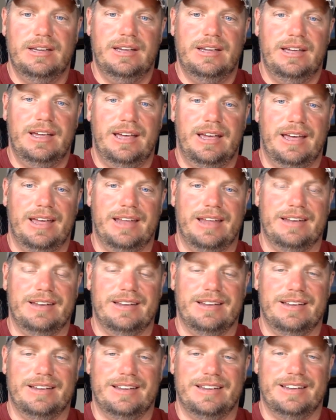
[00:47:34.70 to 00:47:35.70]

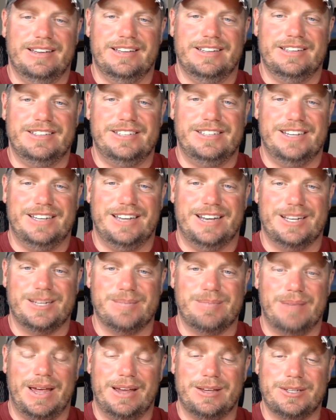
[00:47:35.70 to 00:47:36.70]
And she kind of
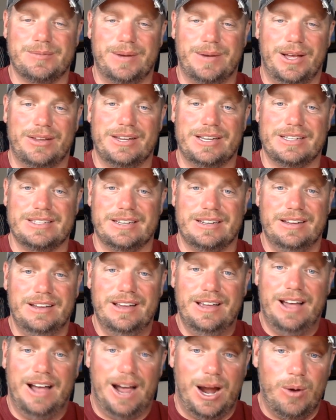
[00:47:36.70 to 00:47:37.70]
smiled, and I said,
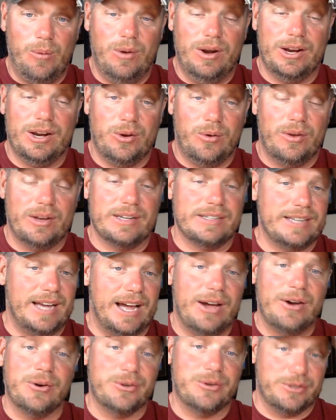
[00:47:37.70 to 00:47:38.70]
I want to go on a
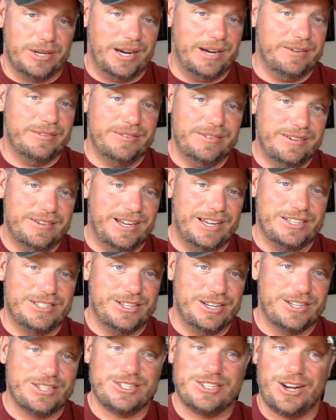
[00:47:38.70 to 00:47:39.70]
Tahoe drive. And she
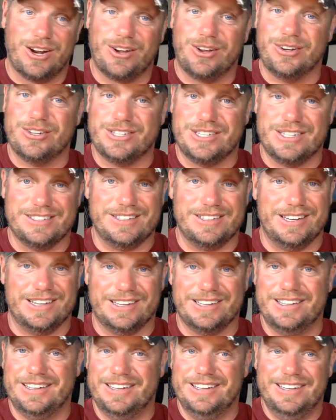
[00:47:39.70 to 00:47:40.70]
just chuckled, and she's
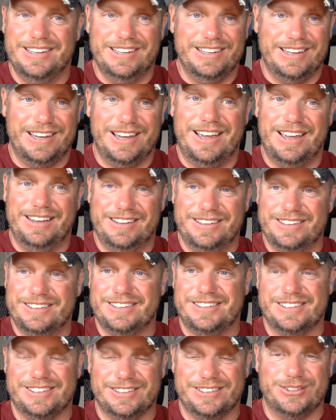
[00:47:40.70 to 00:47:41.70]
like, yeah.
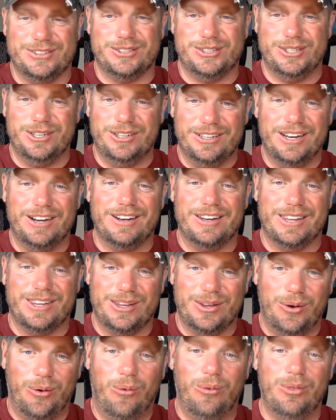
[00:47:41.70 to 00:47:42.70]
She goes, you're literally
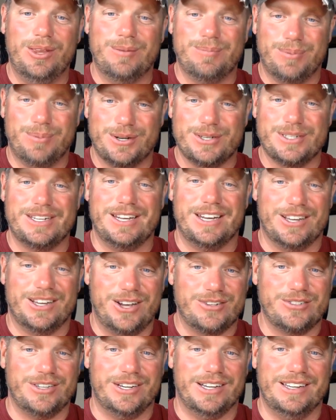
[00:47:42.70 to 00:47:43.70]
the only person in the
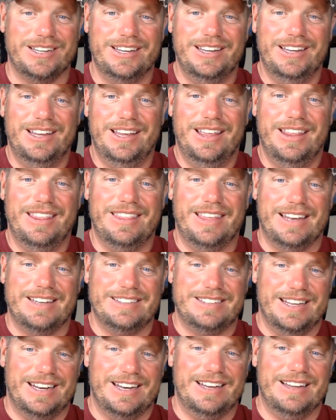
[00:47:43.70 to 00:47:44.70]
country that
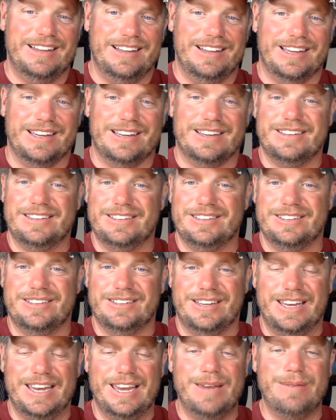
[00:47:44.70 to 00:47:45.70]
didn't, like,
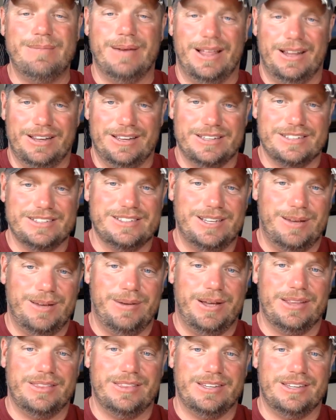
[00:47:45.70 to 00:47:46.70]
email us about